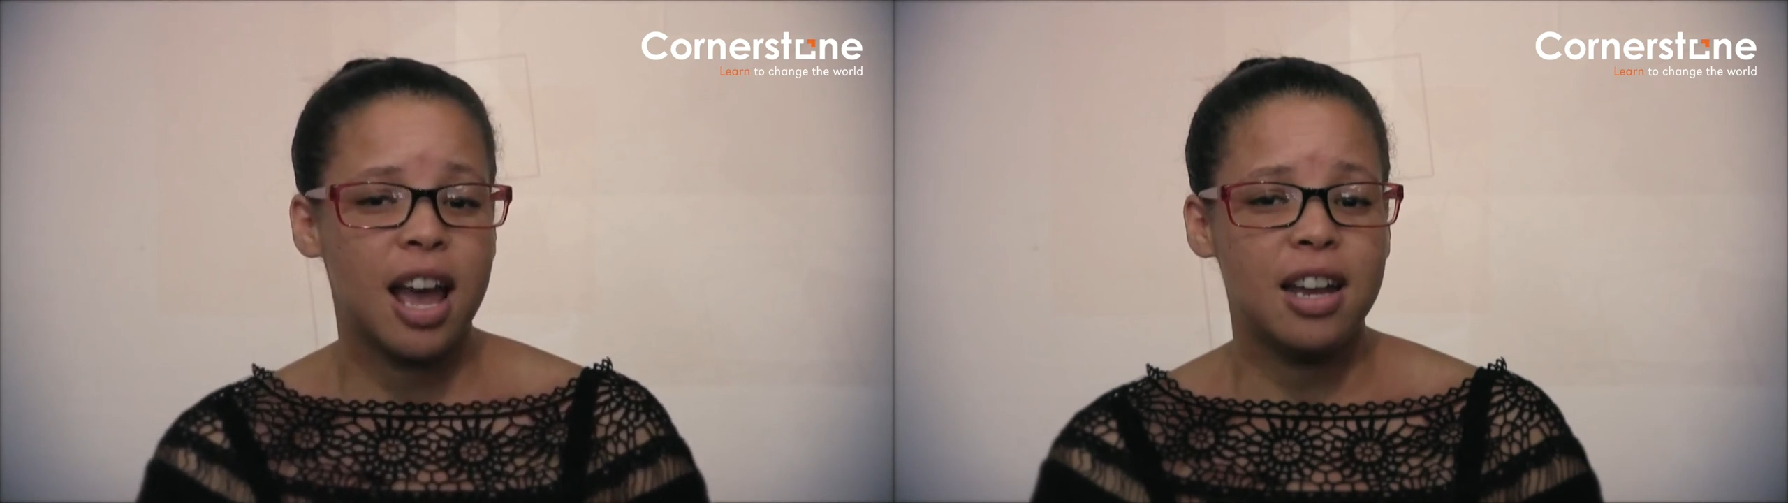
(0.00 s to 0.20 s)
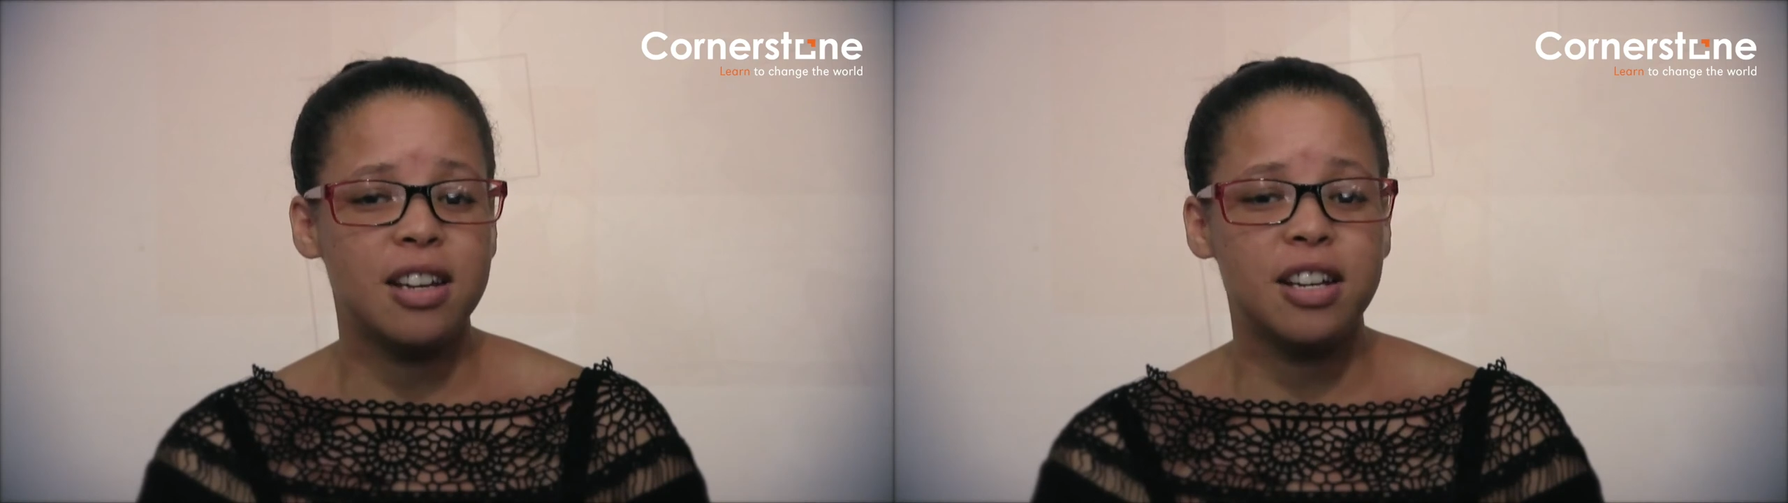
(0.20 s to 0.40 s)

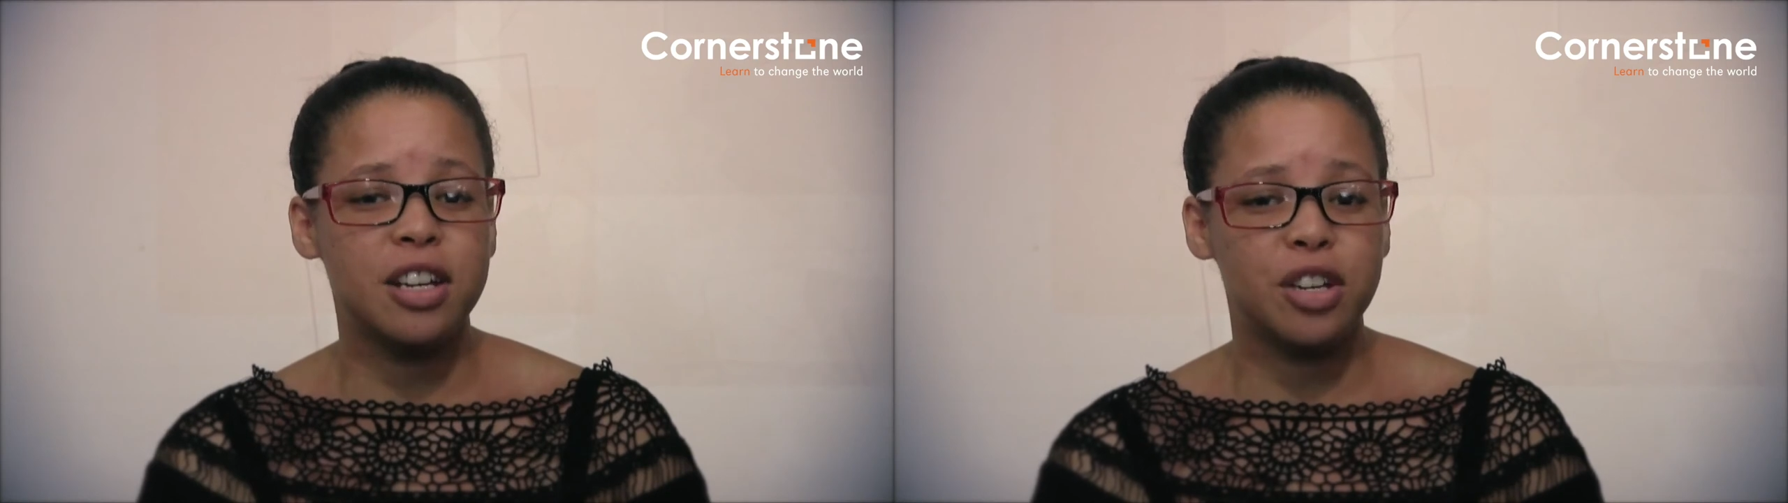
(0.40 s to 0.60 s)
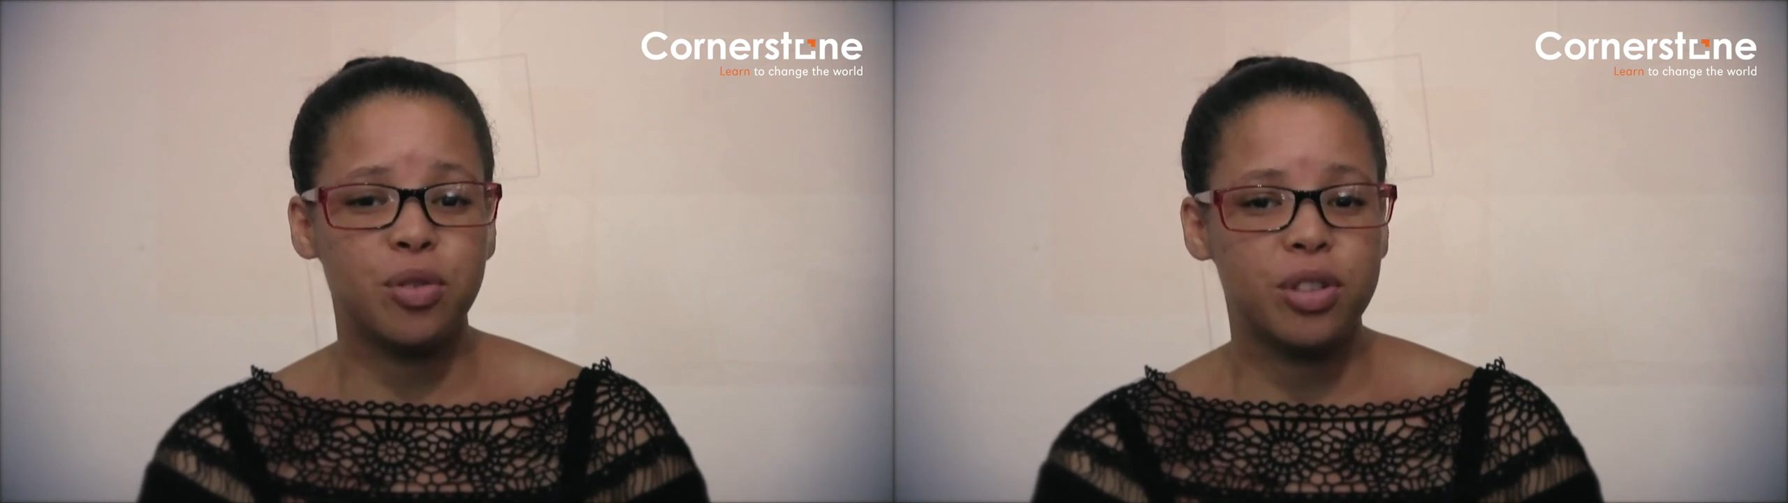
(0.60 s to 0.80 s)
and
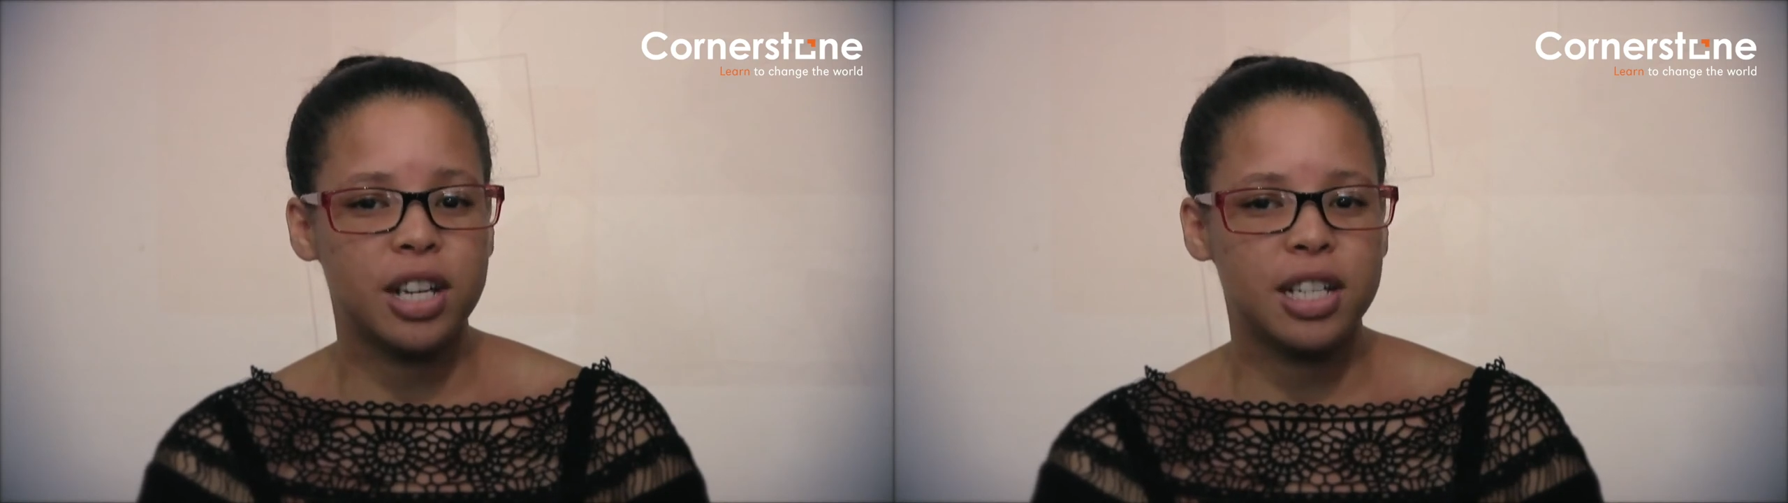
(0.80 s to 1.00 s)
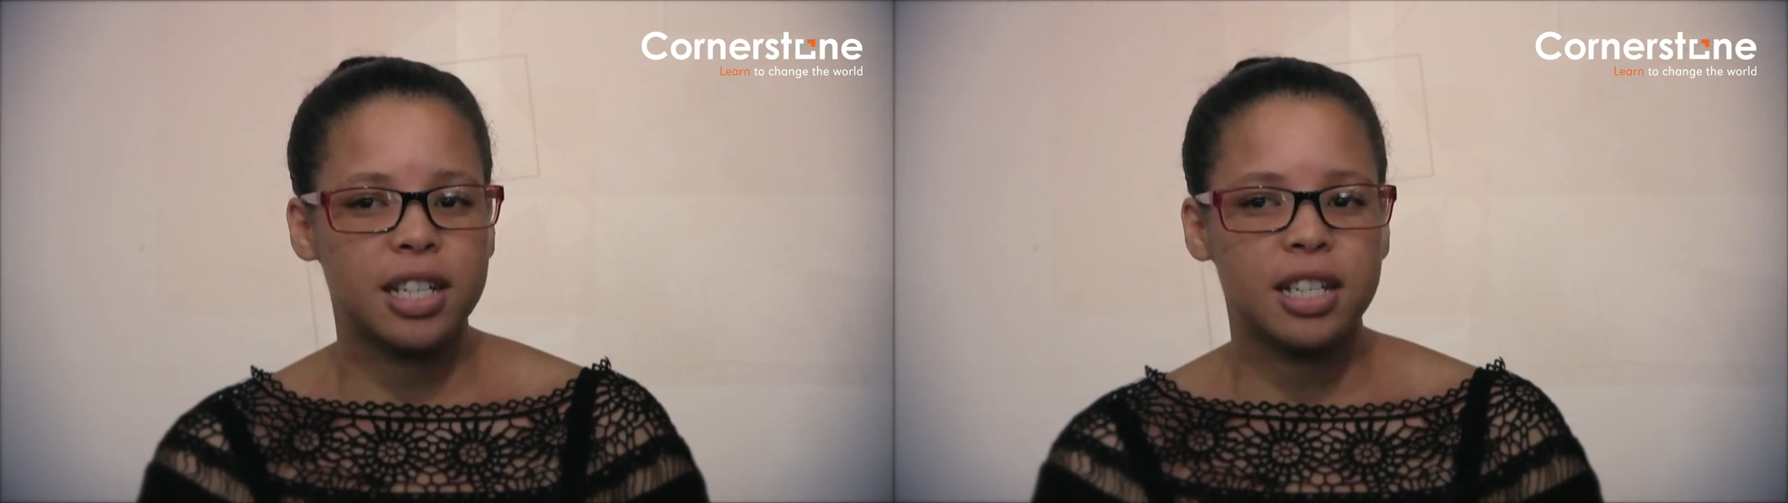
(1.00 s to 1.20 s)
learning new
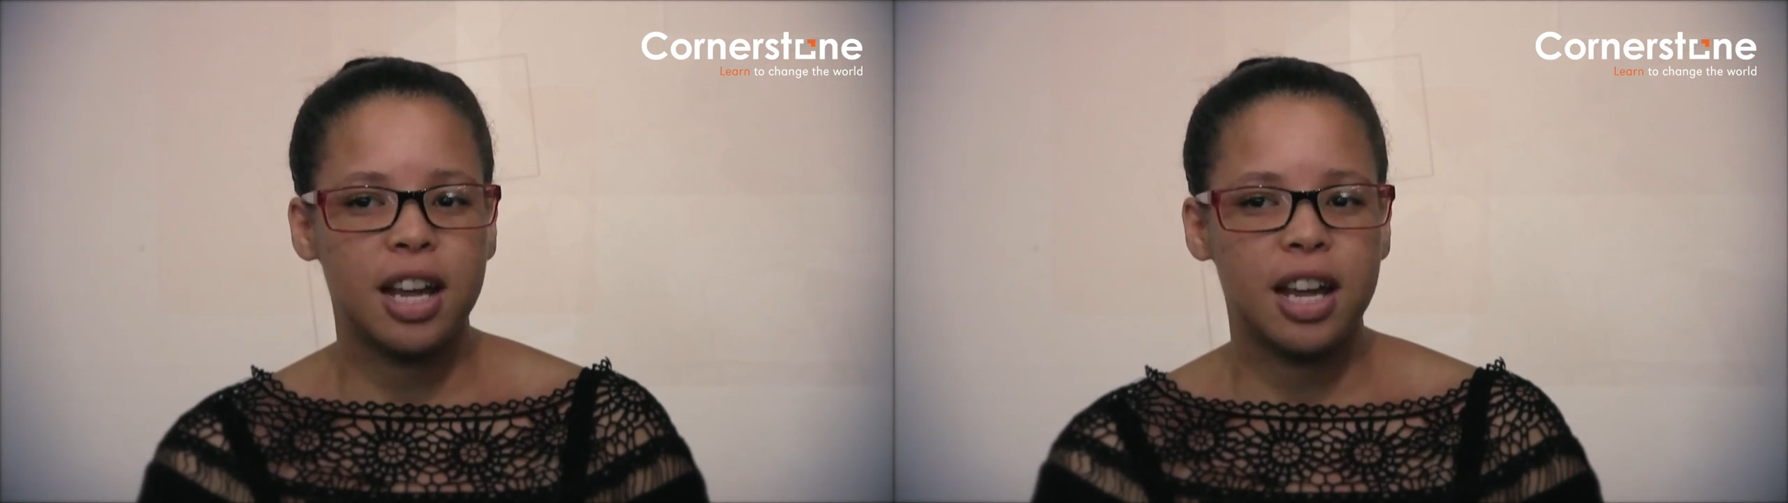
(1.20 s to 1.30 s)
things.